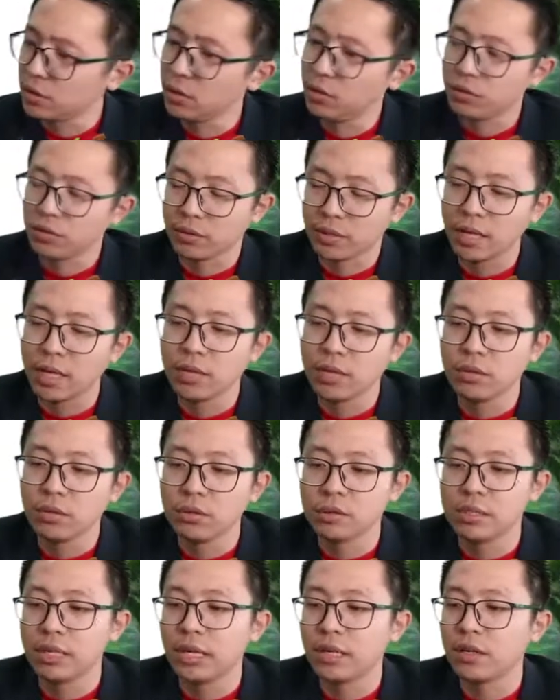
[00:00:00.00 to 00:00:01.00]
also can use
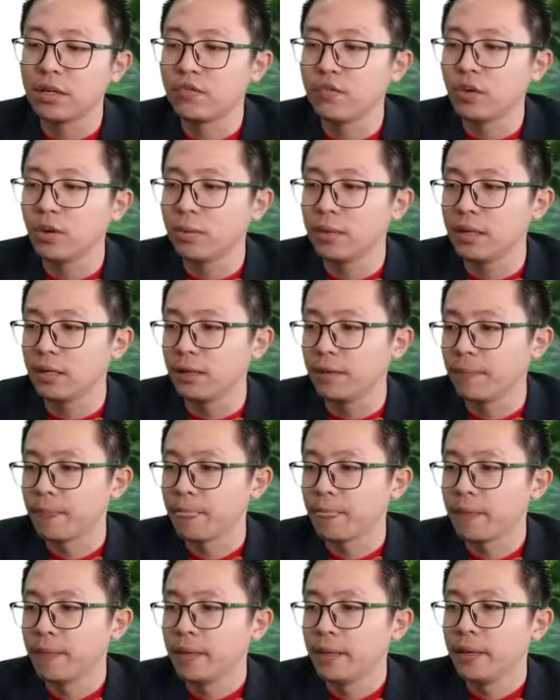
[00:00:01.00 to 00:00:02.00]
the other formula.
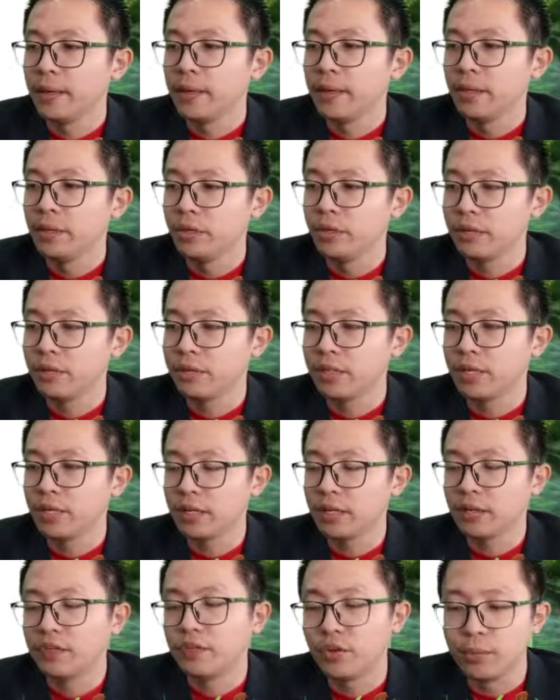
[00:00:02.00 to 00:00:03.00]
Use the
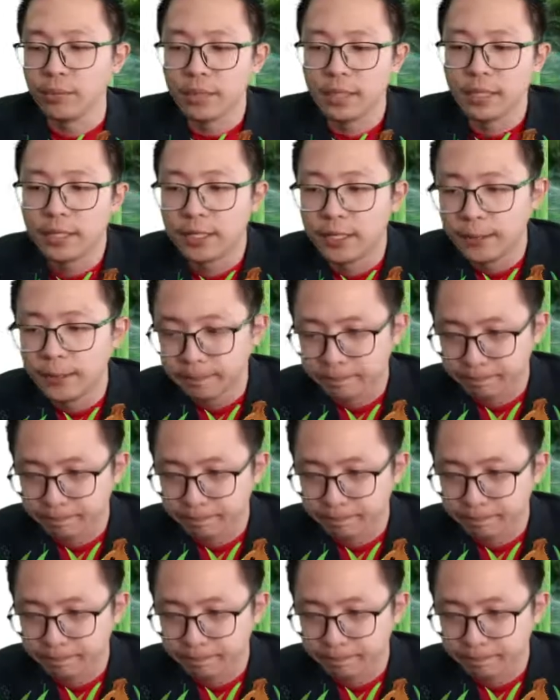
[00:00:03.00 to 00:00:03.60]
other formula,